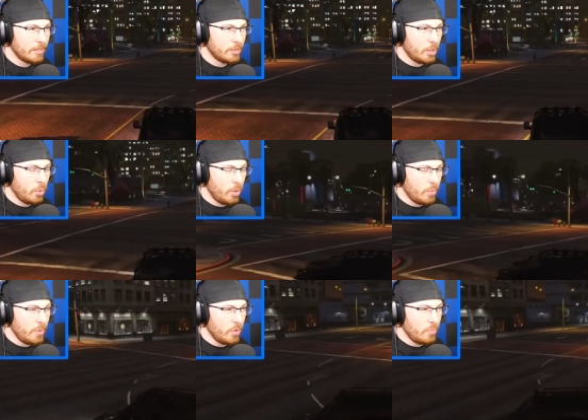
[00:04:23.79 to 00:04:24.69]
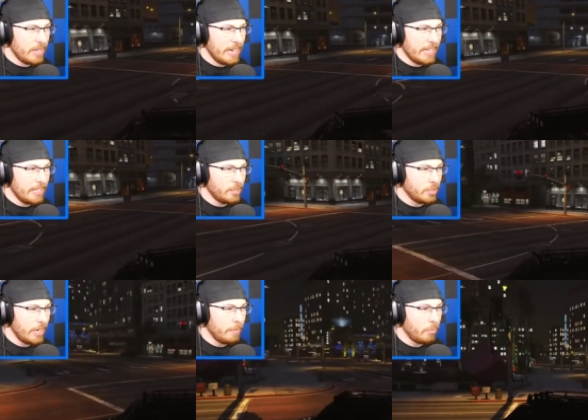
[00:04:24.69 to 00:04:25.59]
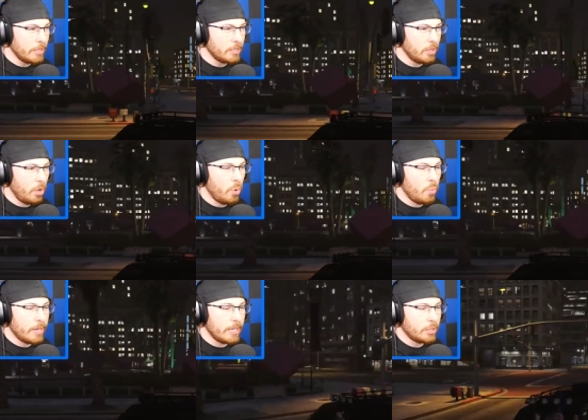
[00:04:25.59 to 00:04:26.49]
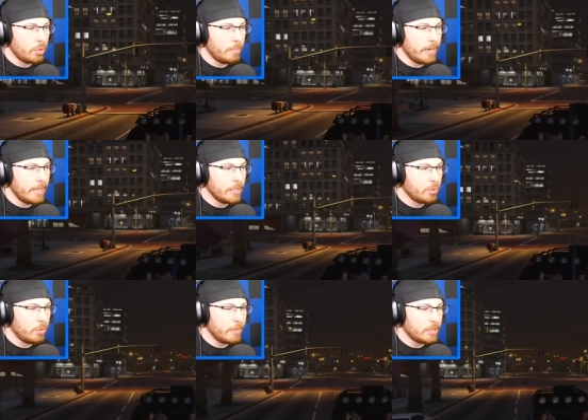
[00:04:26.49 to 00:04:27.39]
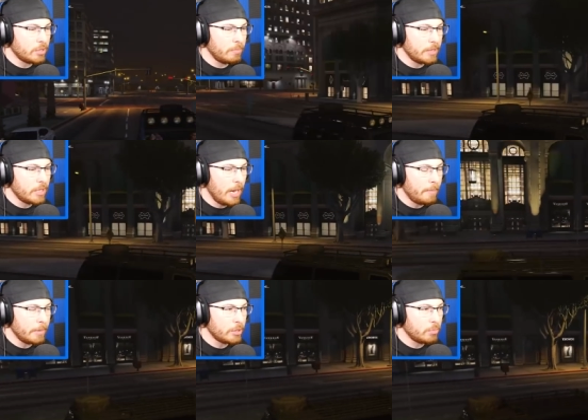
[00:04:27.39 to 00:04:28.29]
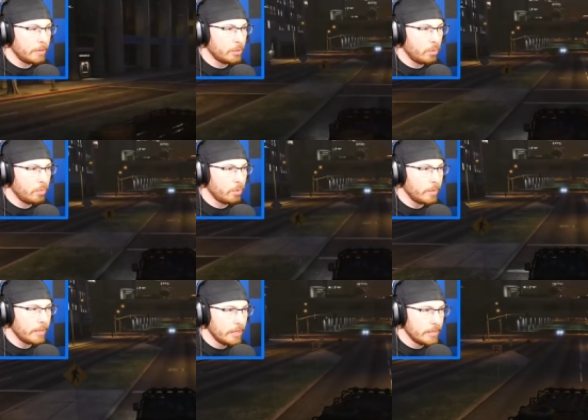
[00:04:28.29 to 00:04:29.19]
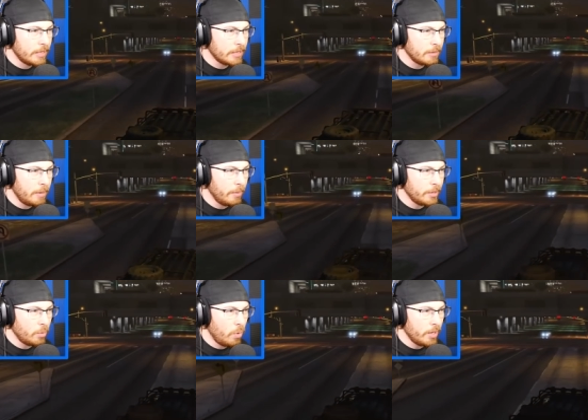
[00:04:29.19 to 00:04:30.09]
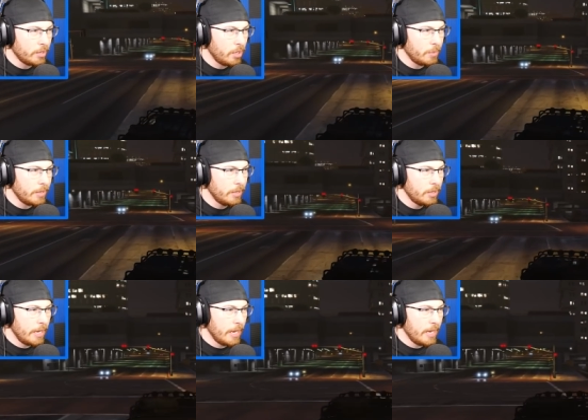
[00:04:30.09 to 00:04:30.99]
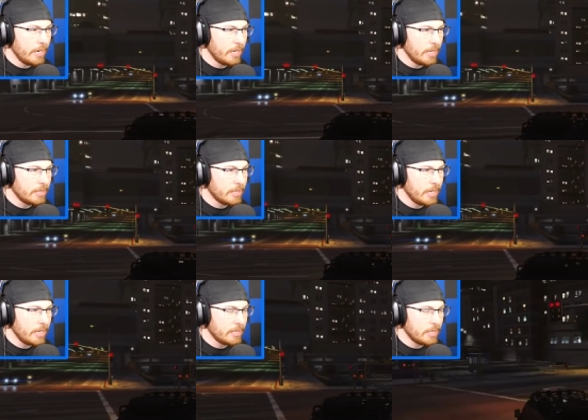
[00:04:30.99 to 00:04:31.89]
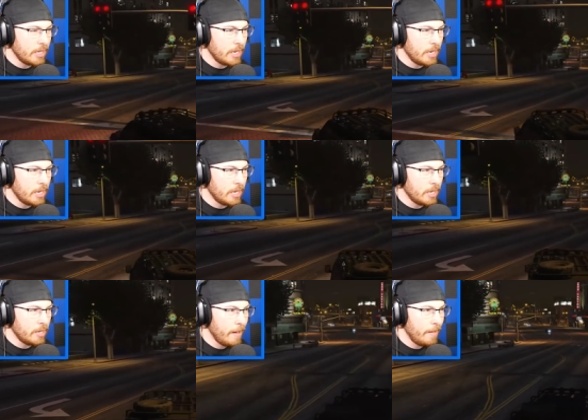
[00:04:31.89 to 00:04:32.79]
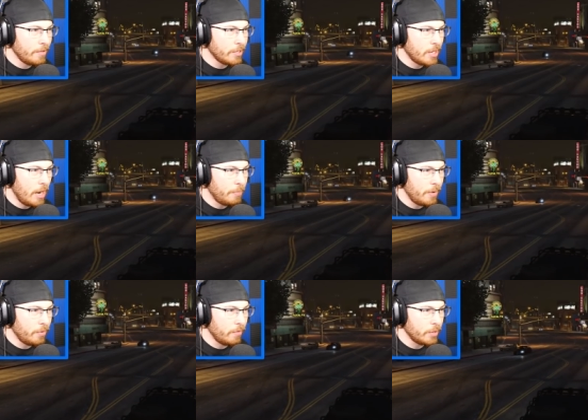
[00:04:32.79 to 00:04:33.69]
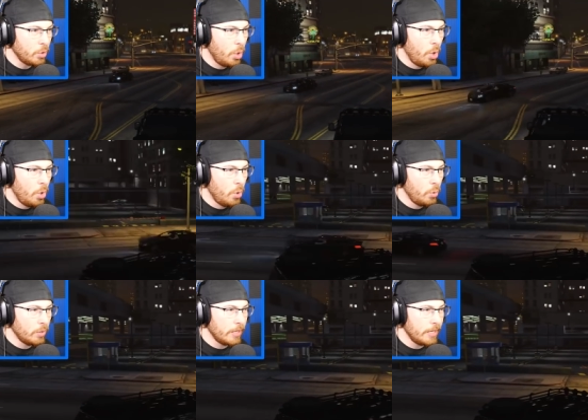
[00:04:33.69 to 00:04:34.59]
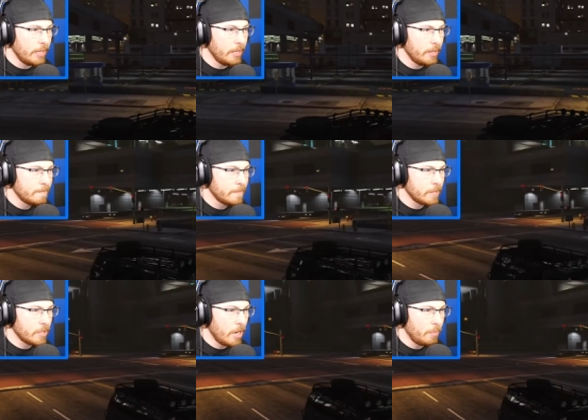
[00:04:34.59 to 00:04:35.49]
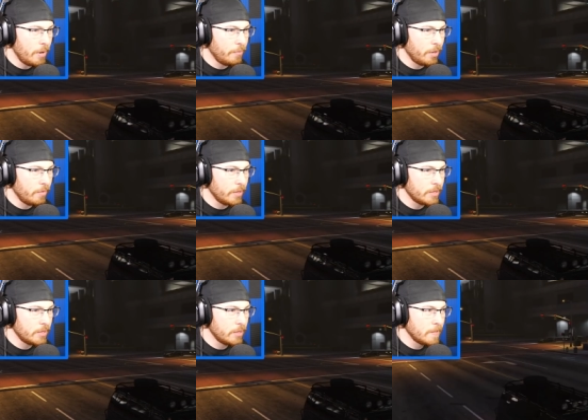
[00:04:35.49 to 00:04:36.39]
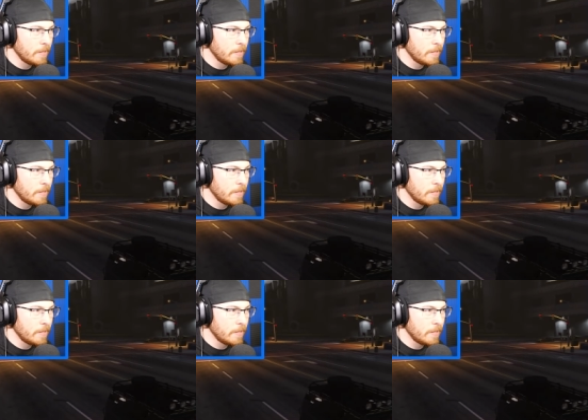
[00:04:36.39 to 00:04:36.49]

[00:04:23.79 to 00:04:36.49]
So what are we what are we getting into today, boys? Oh, we, let's go to my let's go to my my stop my my store real quick. Let's get some marijuana going and let's get uh and there's a cop oh, right in front of us. Holy, there's a cop right in front of us.